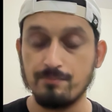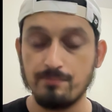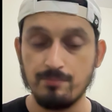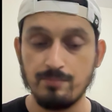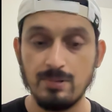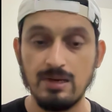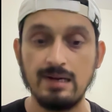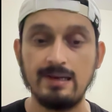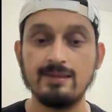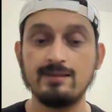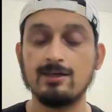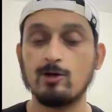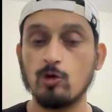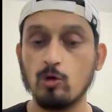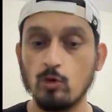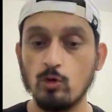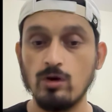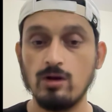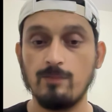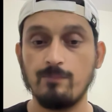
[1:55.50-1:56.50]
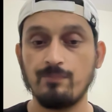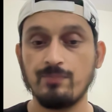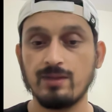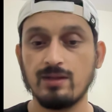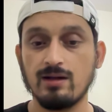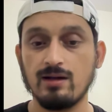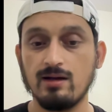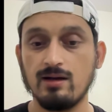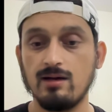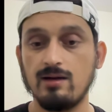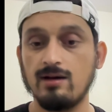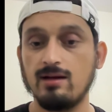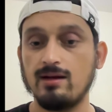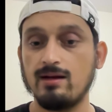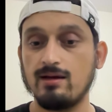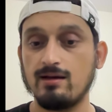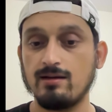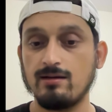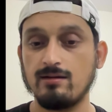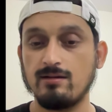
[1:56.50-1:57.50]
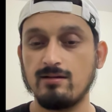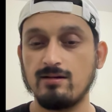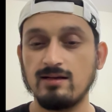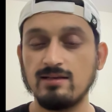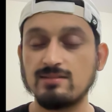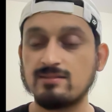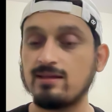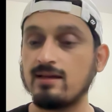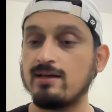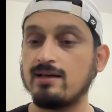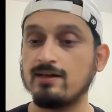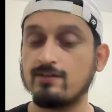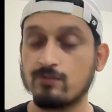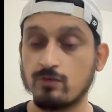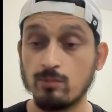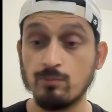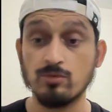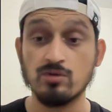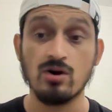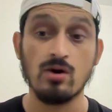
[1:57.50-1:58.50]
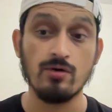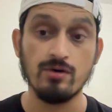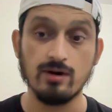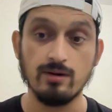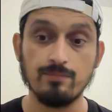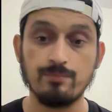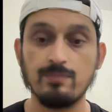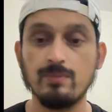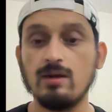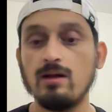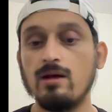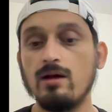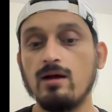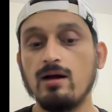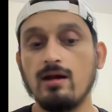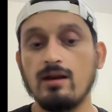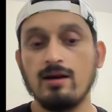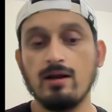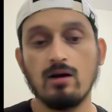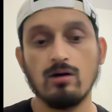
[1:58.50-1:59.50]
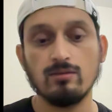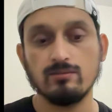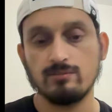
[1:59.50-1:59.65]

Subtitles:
building the whole aesthetic from ground up. Now